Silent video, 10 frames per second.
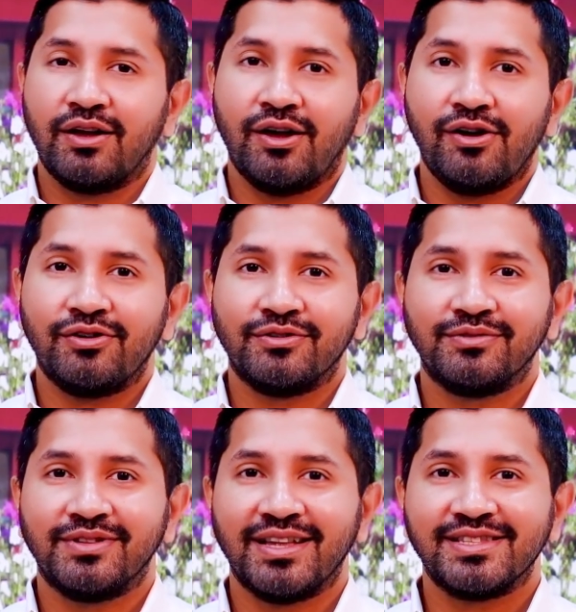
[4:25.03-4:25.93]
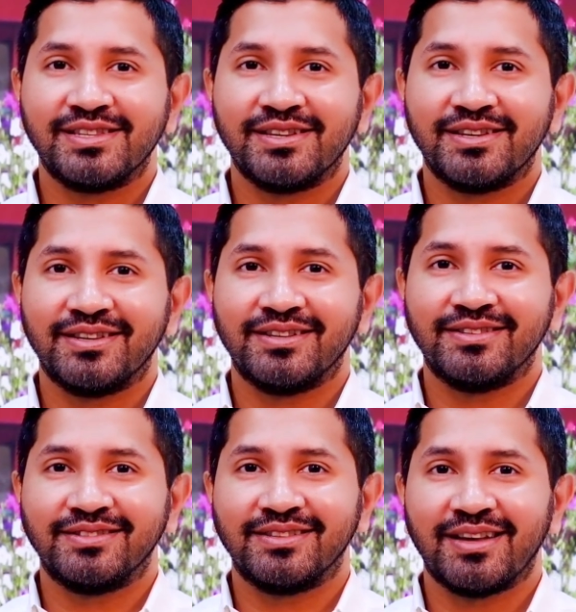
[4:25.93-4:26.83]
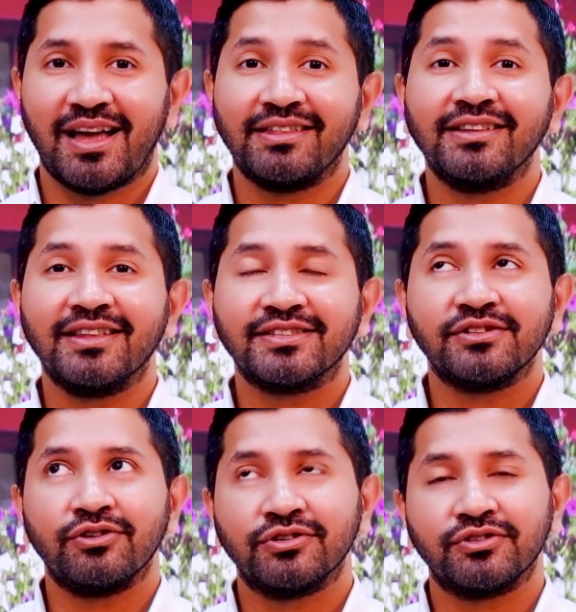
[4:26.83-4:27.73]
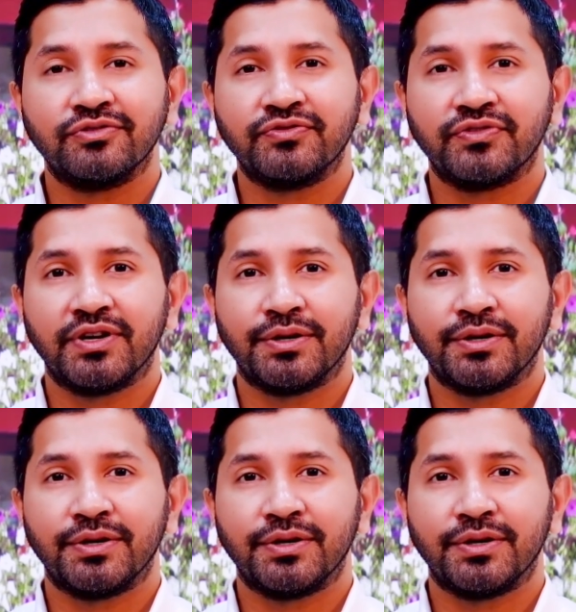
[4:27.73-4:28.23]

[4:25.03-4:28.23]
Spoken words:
Oh, that's. I think there's a lot of